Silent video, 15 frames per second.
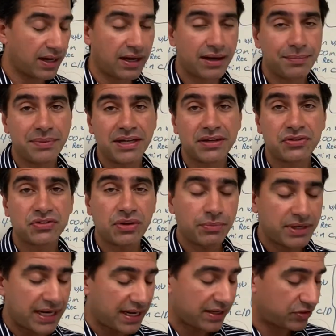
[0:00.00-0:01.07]
because someone
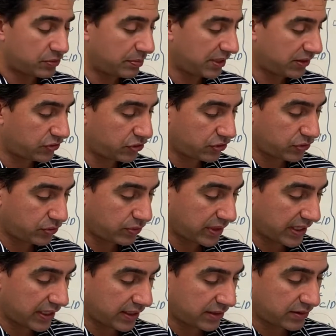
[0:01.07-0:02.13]
asked me to,
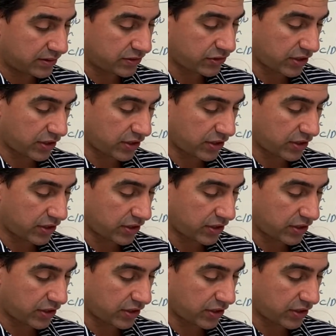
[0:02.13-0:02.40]
and